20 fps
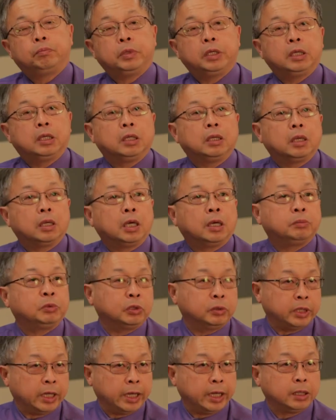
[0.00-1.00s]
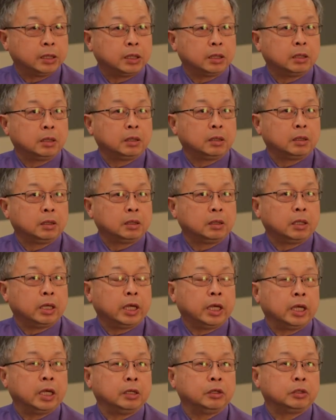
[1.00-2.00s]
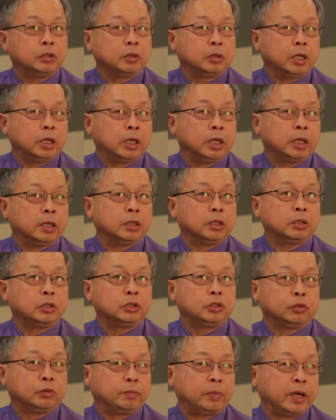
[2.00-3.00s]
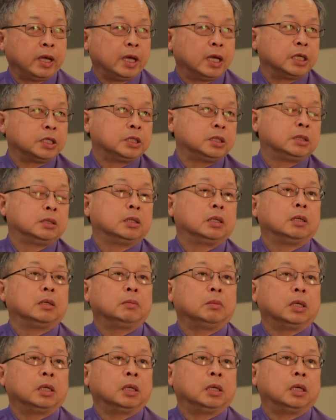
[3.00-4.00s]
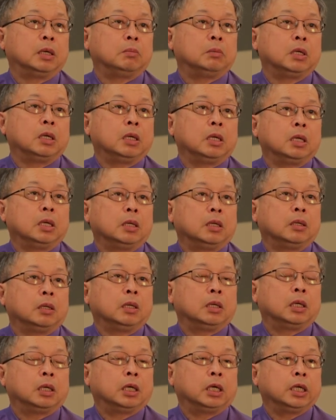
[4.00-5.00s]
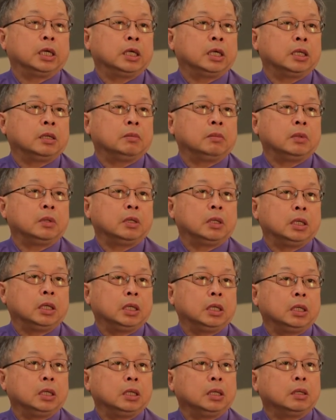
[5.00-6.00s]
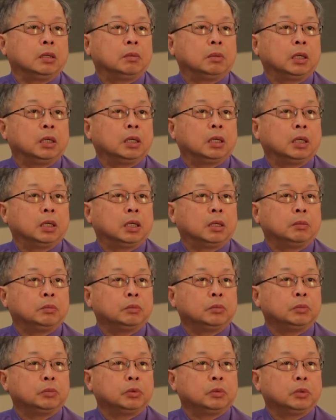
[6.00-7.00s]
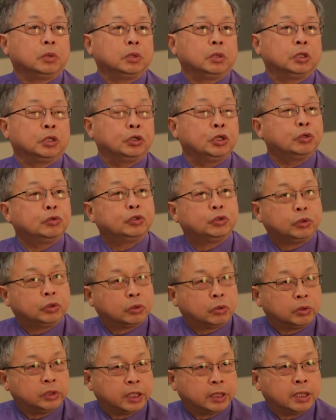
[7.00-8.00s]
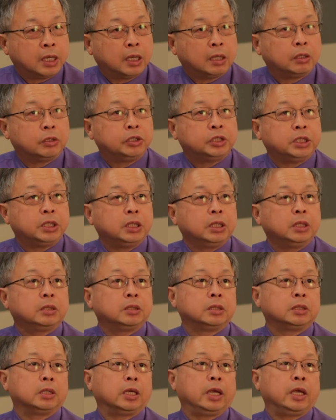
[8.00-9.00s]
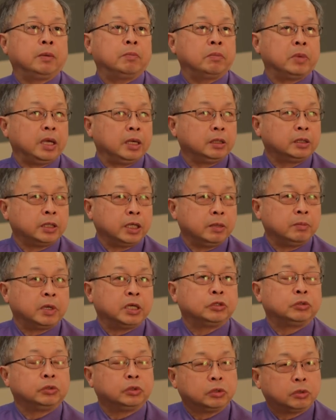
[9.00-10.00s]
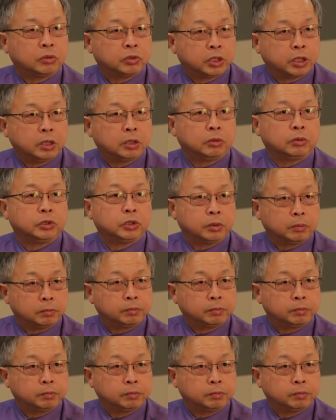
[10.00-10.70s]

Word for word: be up to date and, and surpass um, in the um, the new surgical technologies and maintain my surgical skills.